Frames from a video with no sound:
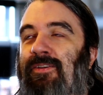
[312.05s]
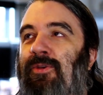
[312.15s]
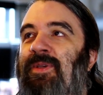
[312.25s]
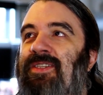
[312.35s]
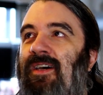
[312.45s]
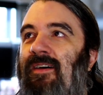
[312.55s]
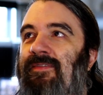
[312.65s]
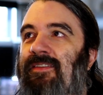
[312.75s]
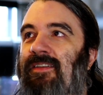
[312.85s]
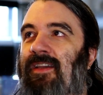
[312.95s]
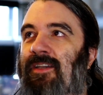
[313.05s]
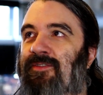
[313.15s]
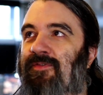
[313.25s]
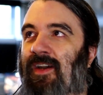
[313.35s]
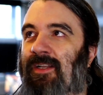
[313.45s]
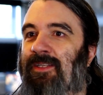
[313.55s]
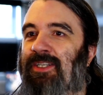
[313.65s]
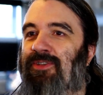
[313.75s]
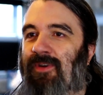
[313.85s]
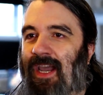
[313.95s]
Ubisoft has finally
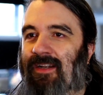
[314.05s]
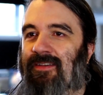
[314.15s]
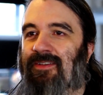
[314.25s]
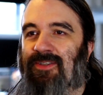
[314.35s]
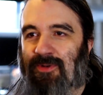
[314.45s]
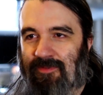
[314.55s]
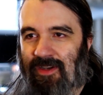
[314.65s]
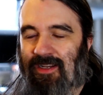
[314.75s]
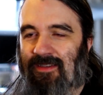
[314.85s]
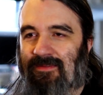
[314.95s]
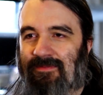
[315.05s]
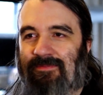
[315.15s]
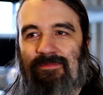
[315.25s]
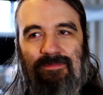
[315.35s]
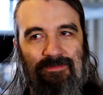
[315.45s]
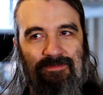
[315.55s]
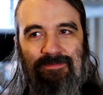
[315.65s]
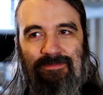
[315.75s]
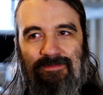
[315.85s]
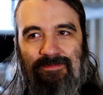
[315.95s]
cracked sword fighting.
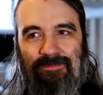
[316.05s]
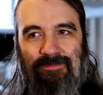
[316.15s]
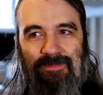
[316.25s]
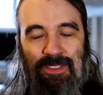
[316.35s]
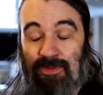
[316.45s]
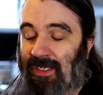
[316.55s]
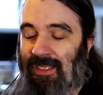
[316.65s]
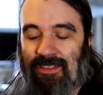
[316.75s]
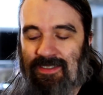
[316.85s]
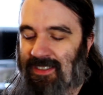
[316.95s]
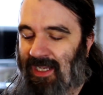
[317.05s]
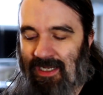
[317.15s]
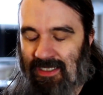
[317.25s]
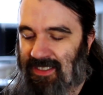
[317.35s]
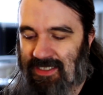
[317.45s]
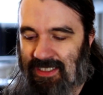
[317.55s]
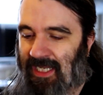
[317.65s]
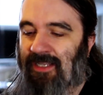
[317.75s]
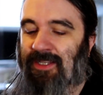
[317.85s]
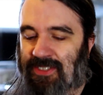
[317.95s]
That's what I'd like to see. I'd like to see
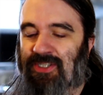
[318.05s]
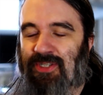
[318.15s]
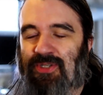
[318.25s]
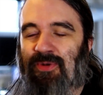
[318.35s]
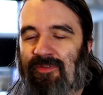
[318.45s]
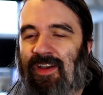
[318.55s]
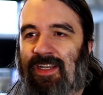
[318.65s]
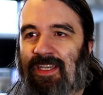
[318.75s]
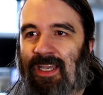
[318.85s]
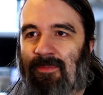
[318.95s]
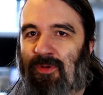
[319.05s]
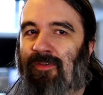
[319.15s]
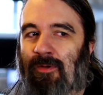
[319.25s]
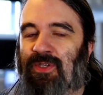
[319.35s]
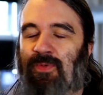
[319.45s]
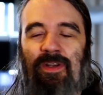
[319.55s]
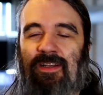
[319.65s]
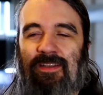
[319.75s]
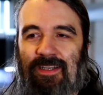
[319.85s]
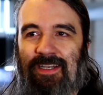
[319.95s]
this is the sword fighting game we've always
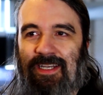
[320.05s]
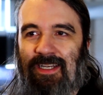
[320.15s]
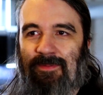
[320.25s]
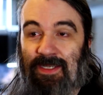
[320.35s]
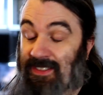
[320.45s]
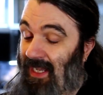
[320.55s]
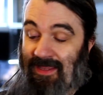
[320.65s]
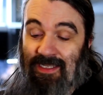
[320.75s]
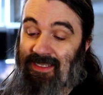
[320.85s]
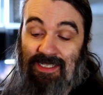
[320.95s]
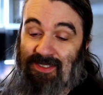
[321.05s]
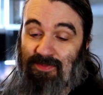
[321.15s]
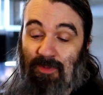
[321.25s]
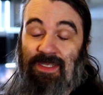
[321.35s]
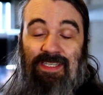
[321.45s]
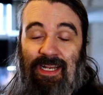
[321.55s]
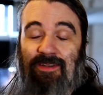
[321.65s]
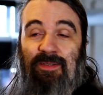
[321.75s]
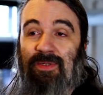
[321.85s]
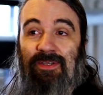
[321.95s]
wanted because I think that's what we set
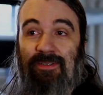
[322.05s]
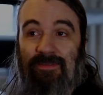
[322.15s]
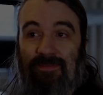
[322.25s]
out to build.